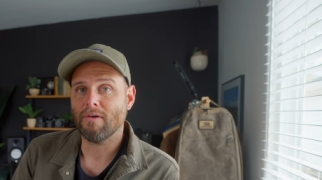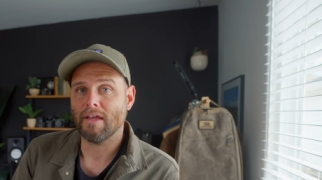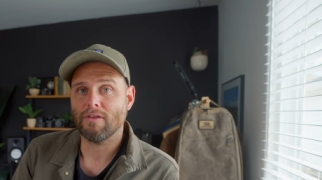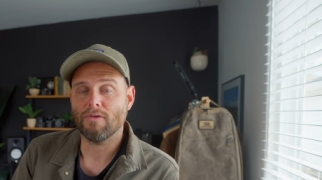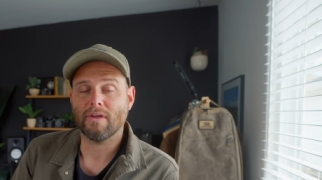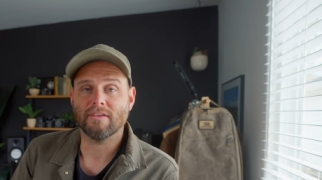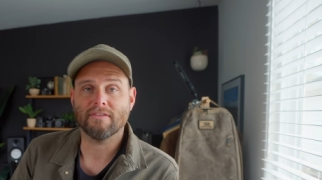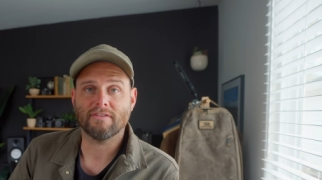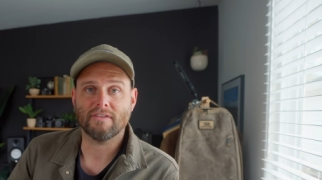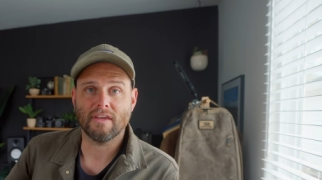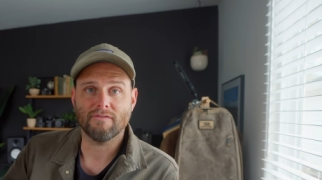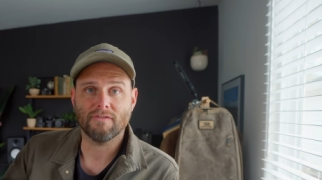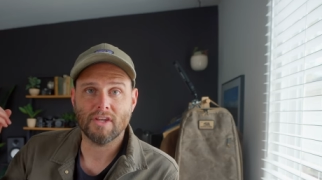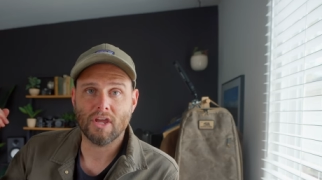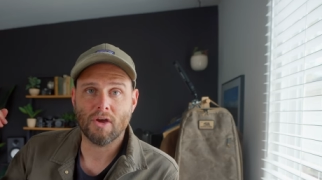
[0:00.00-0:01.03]
and you can see a
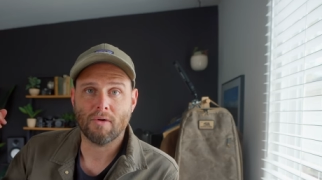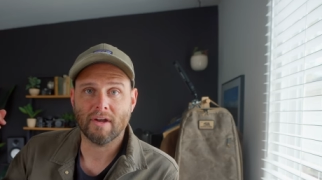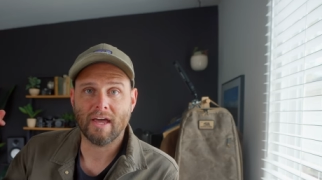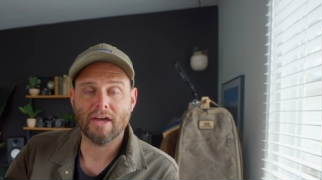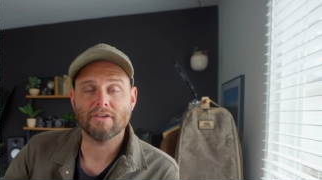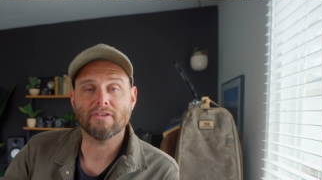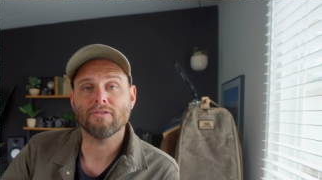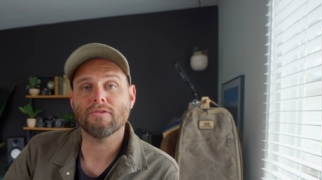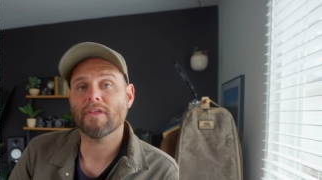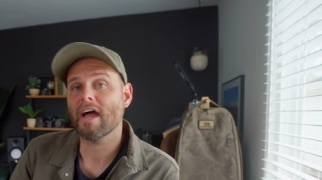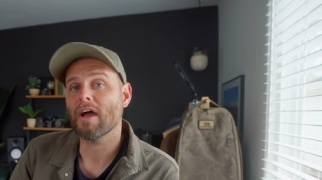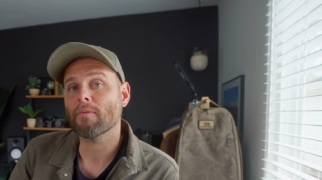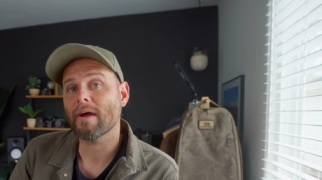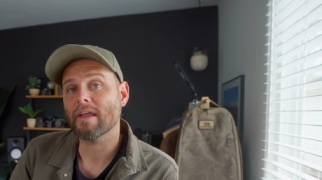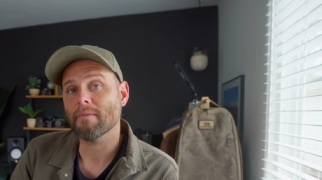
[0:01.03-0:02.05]
video on how to do
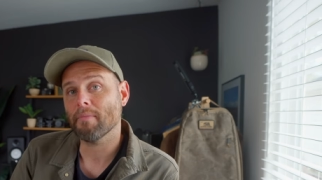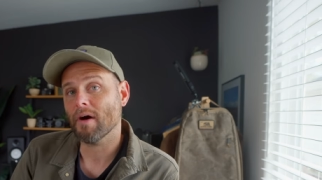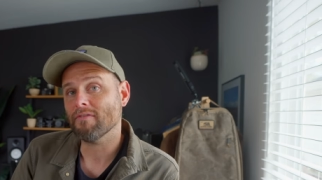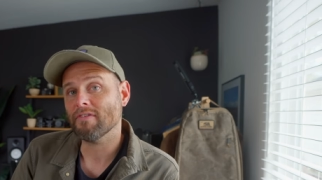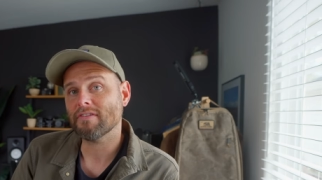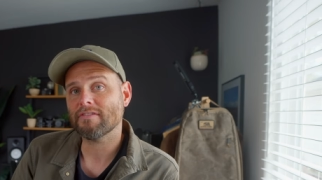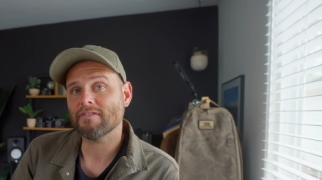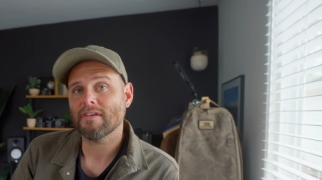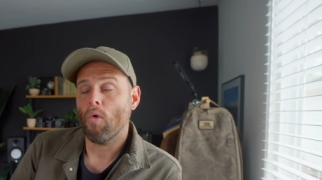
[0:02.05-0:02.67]
that right above us.